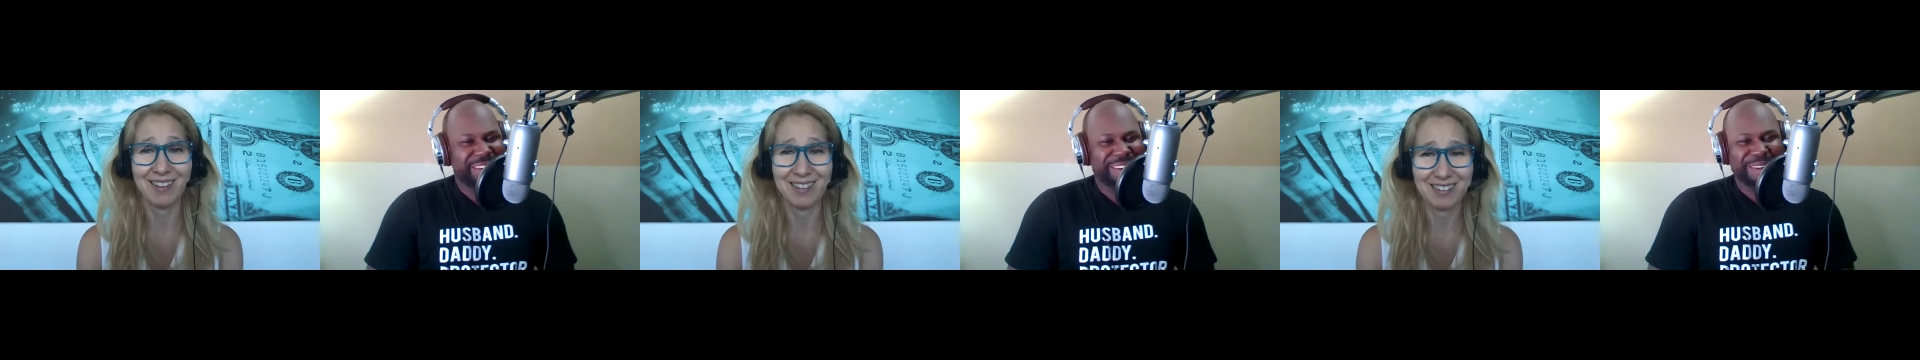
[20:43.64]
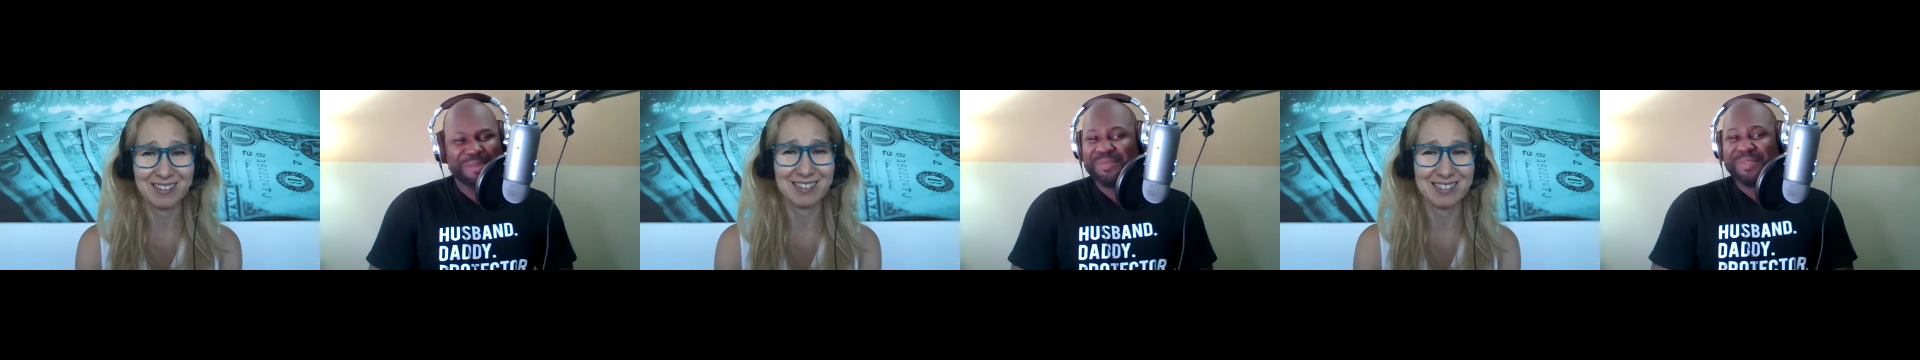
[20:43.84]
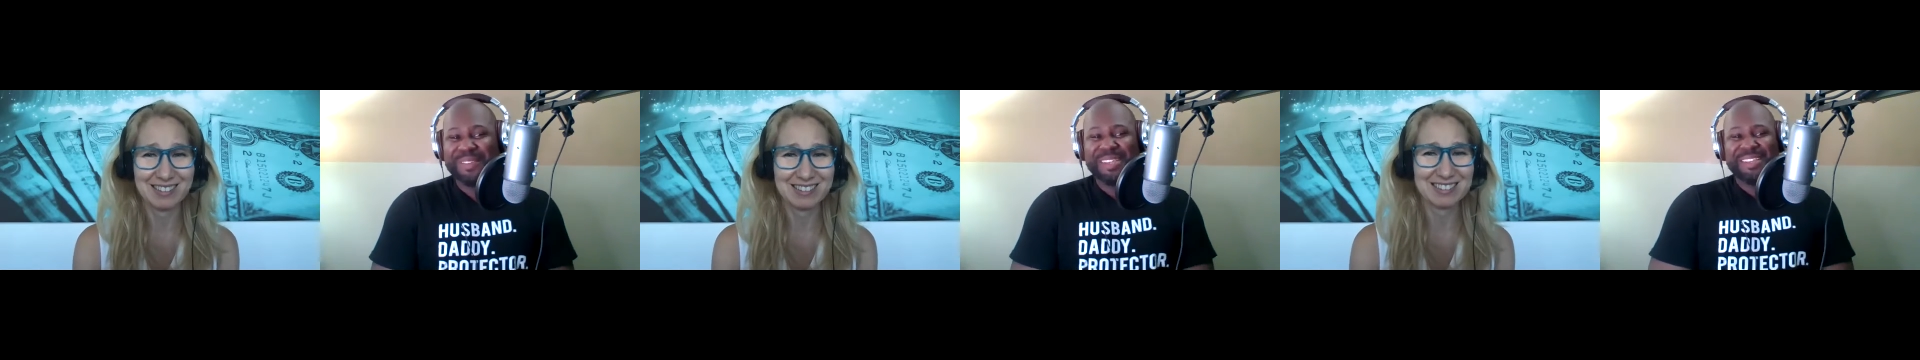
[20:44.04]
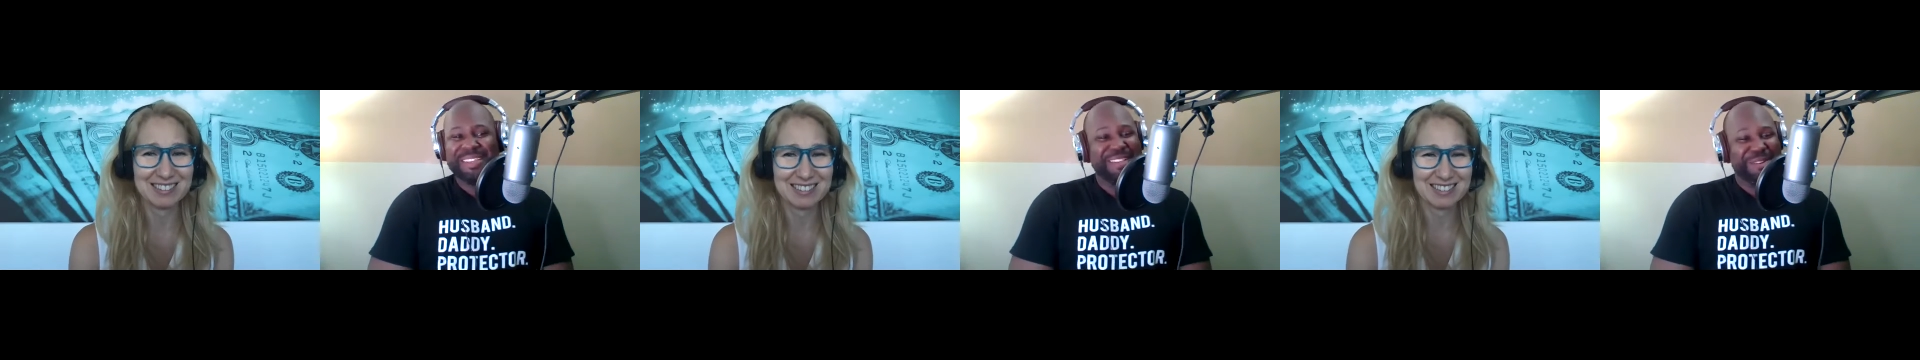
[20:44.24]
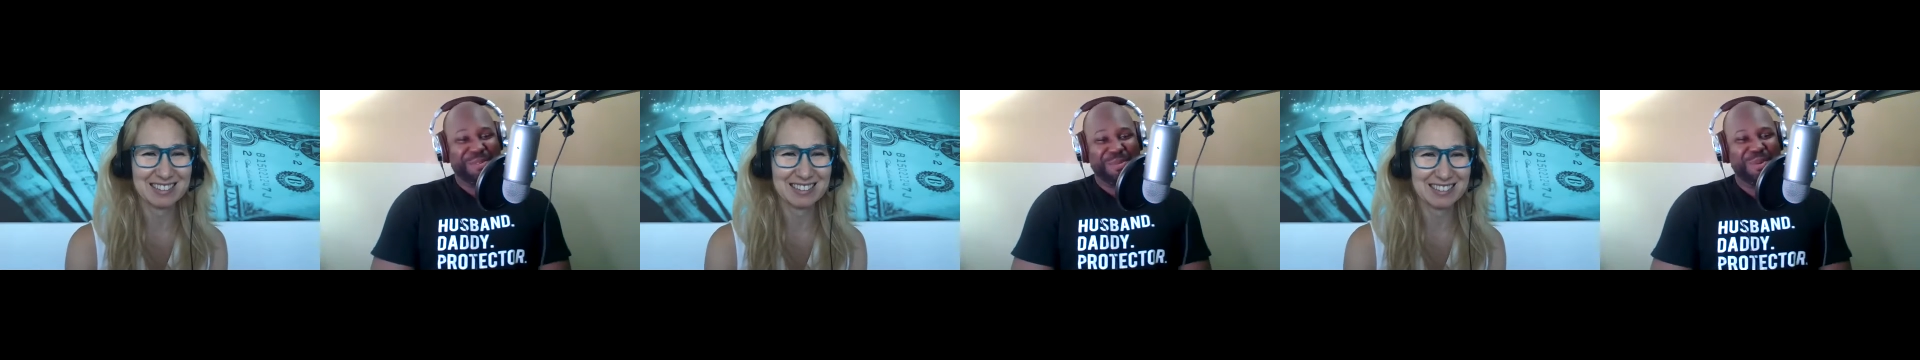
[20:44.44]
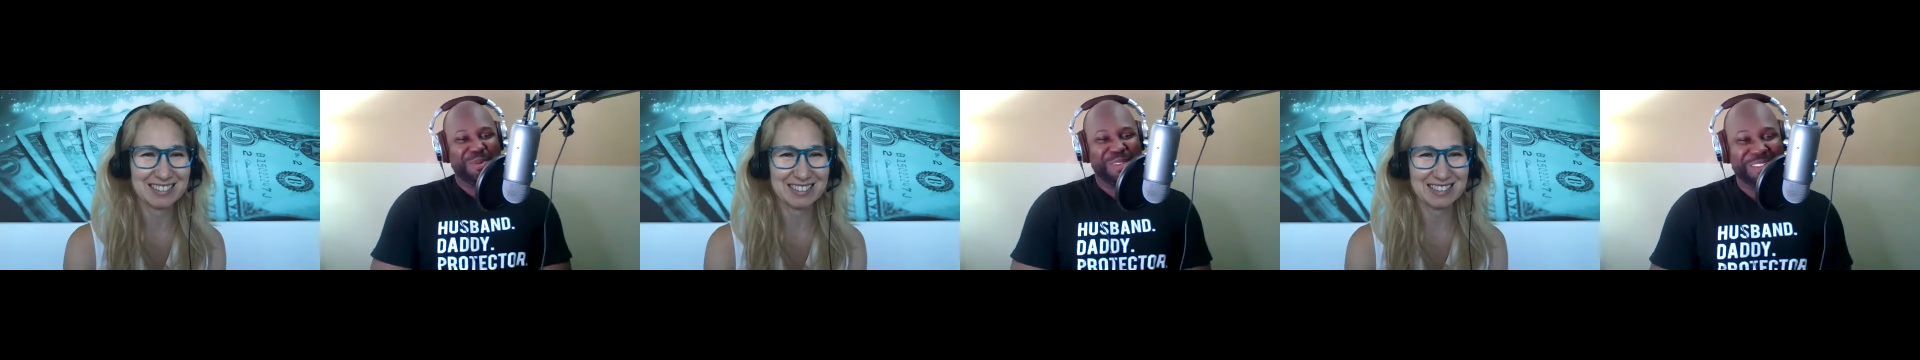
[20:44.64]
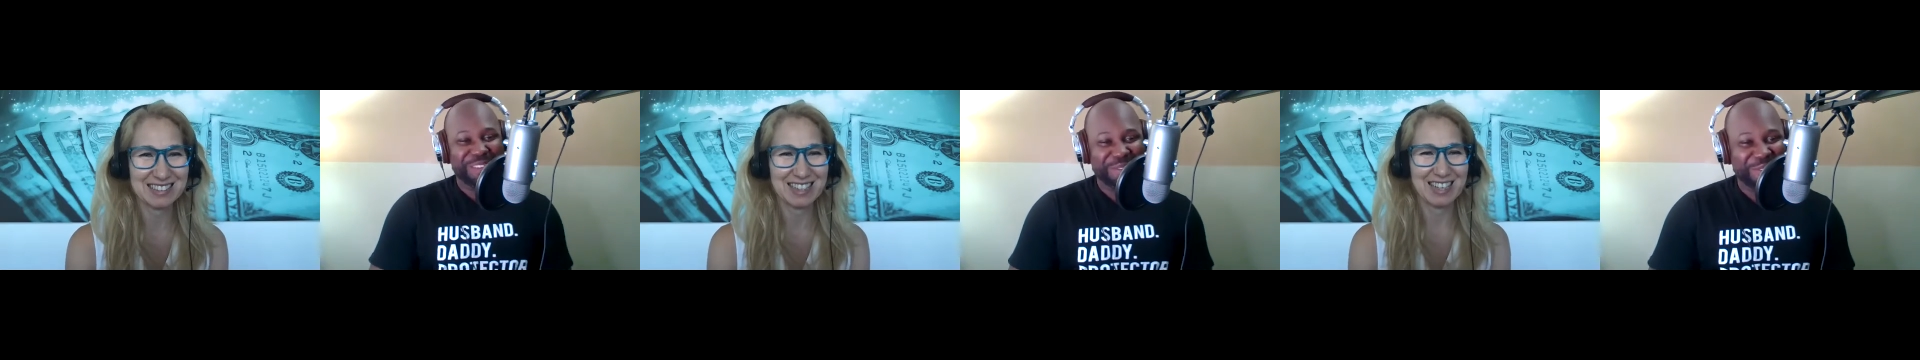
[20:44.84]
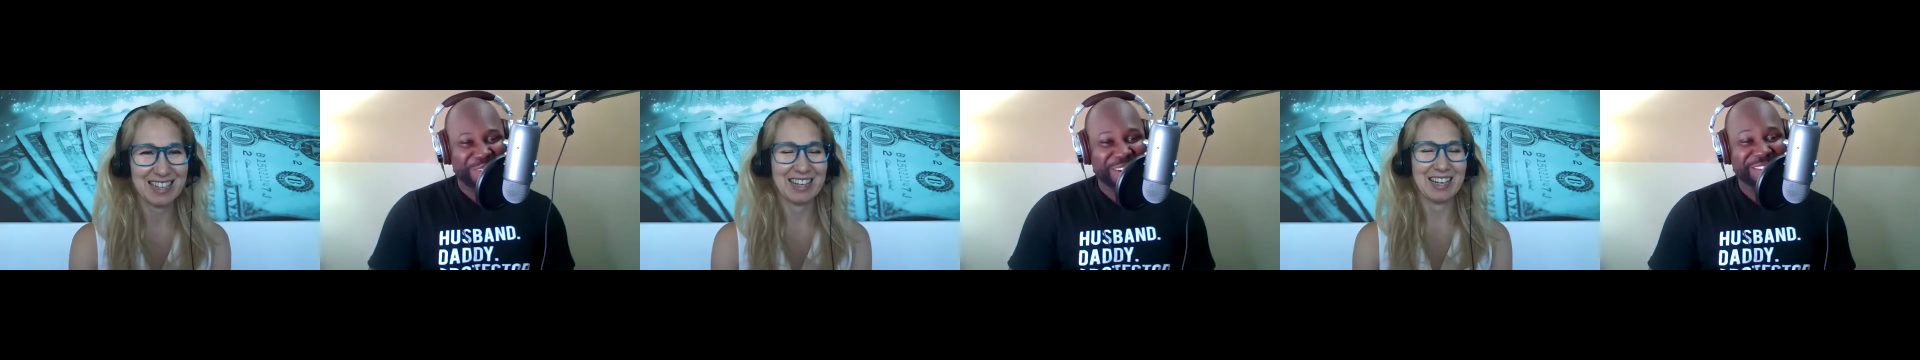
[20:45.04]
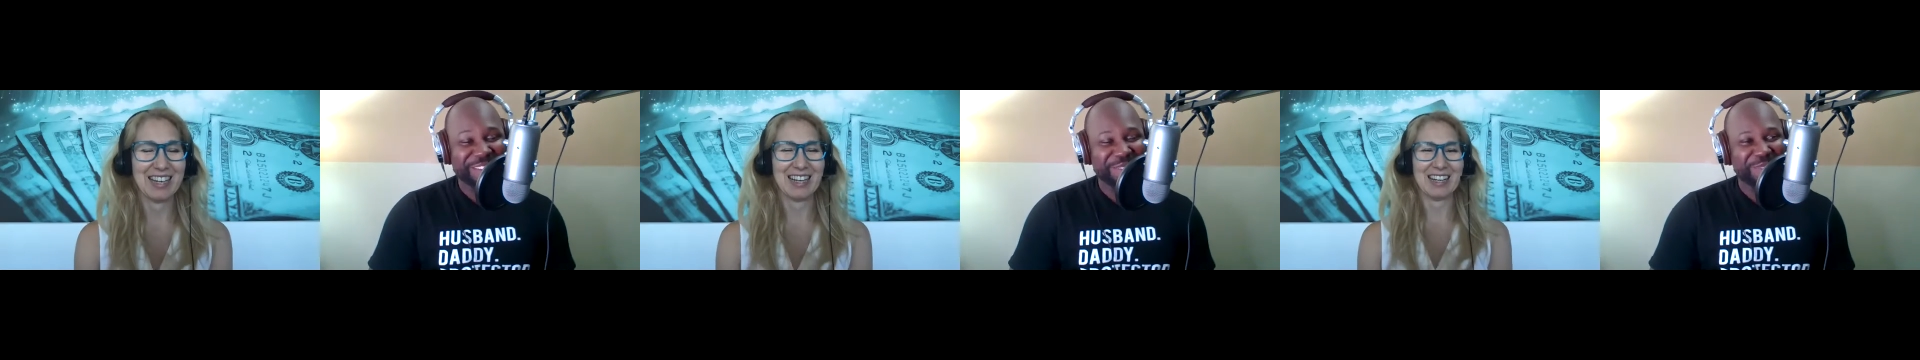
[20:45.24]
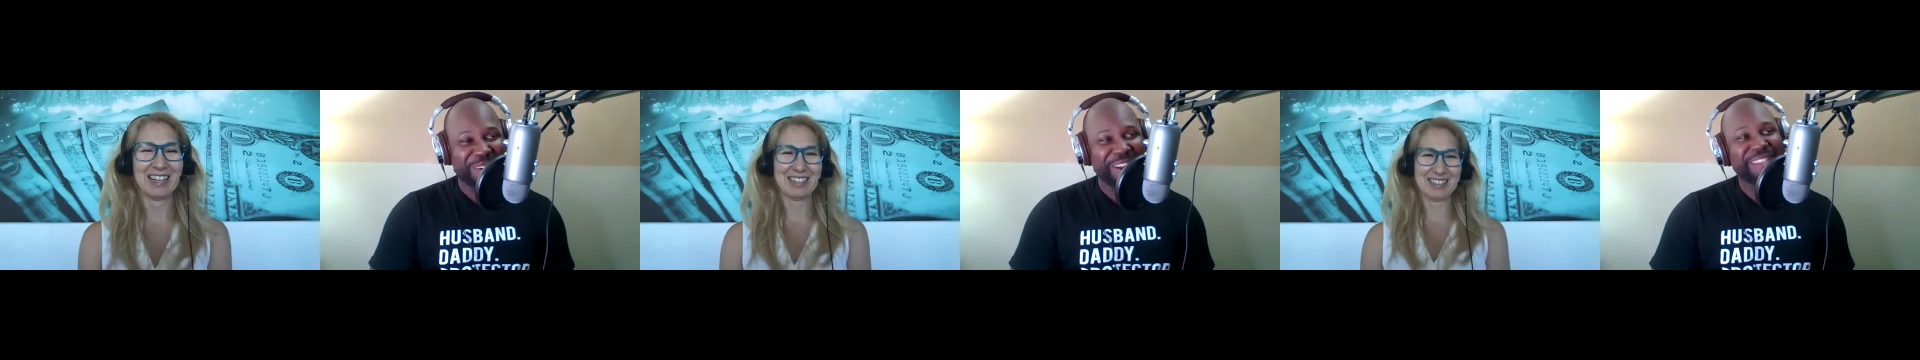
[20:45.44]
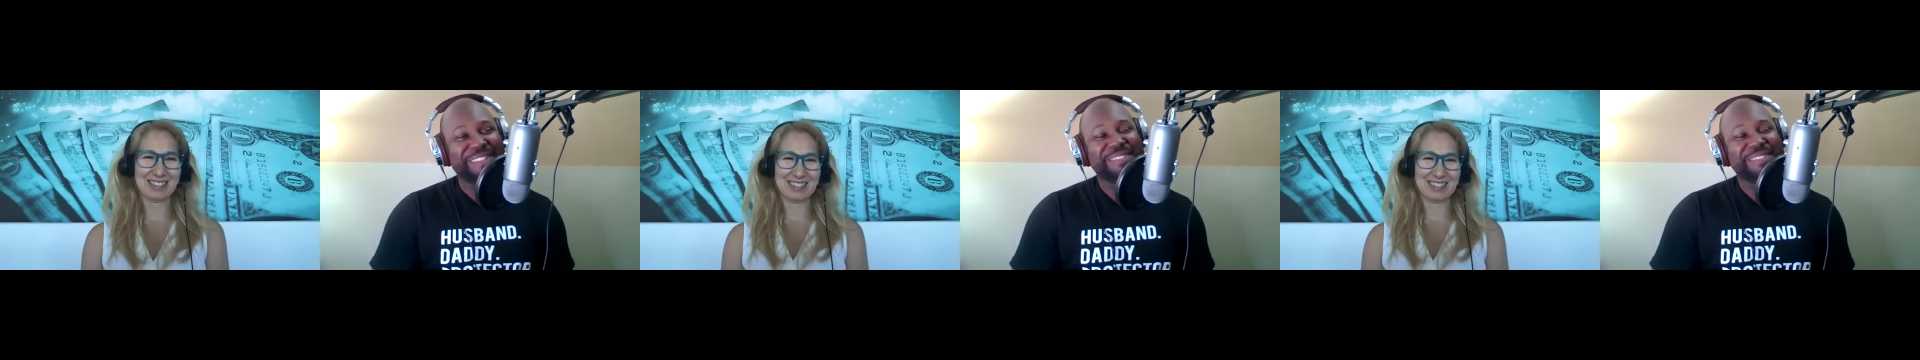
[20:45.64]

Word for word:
Speaker 1: um, you know we would look crazy right